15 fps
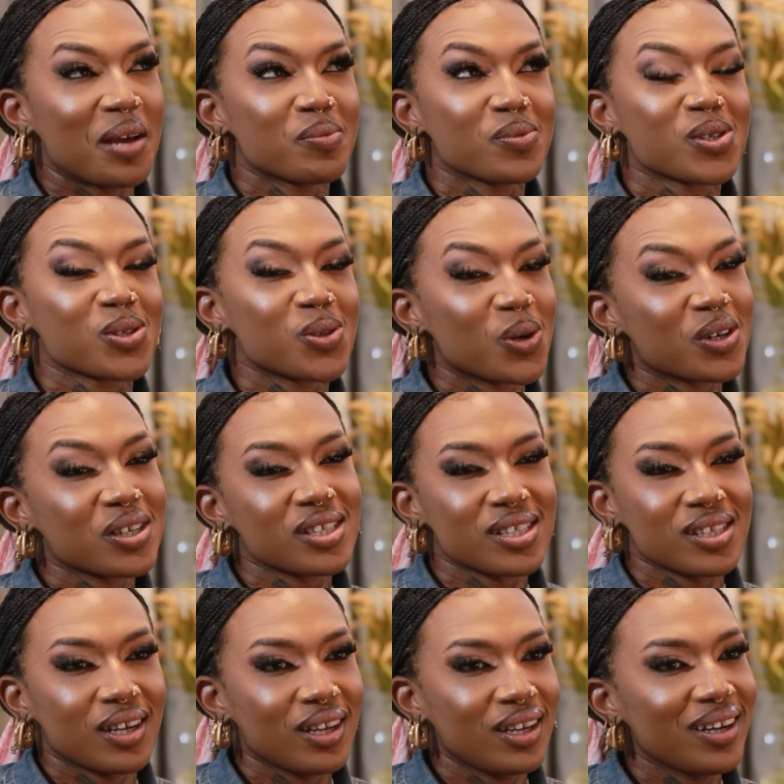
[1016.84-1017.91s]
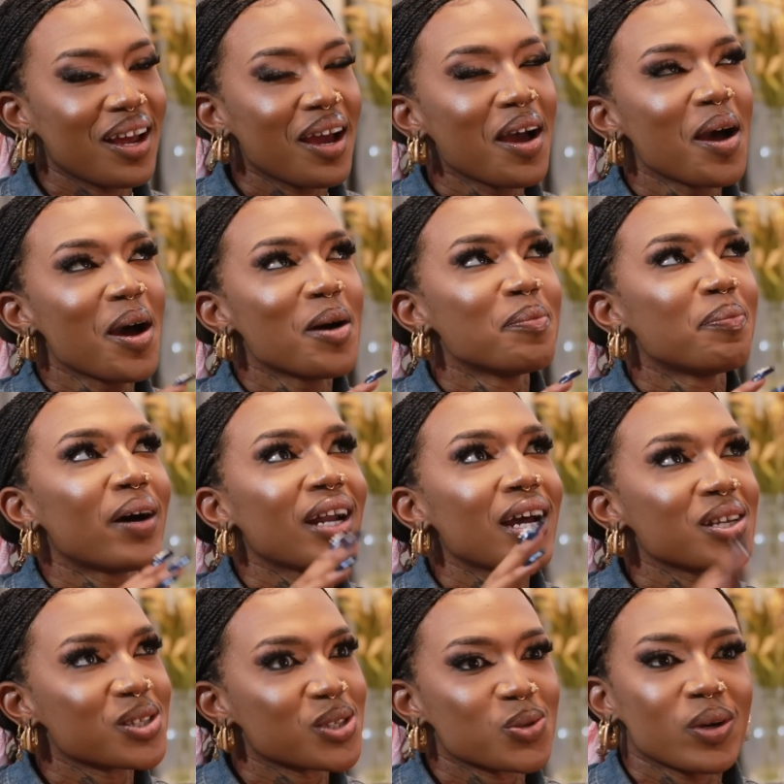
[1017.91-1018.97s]
I'm so conceited. But
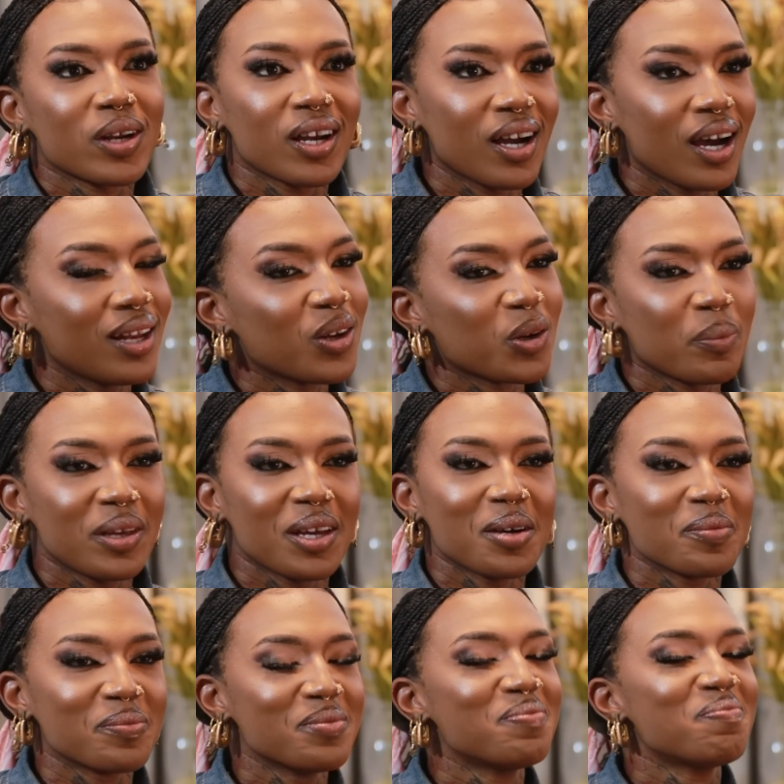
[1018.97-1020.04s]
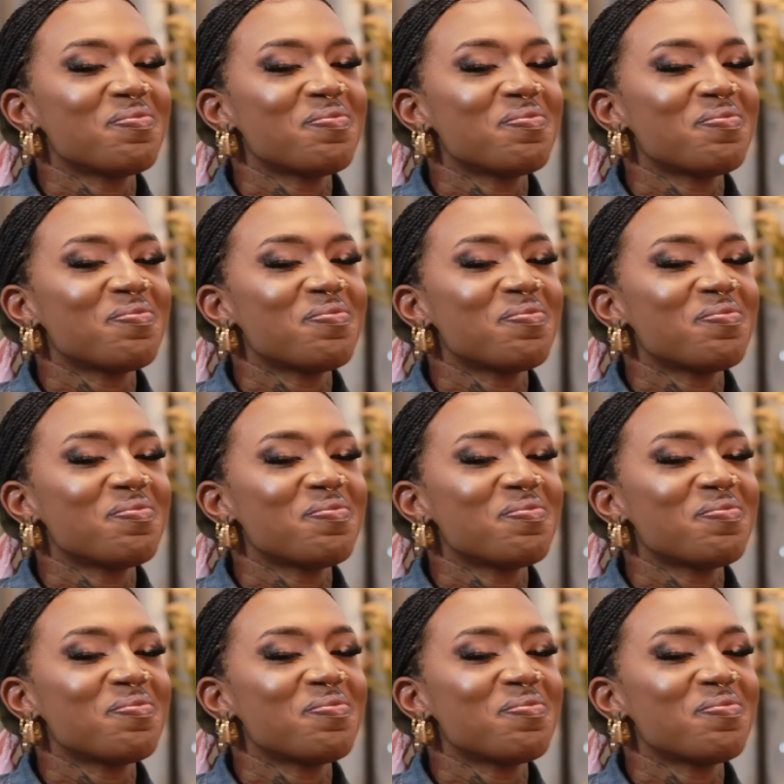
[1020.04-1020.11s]
I swear to God, look me up.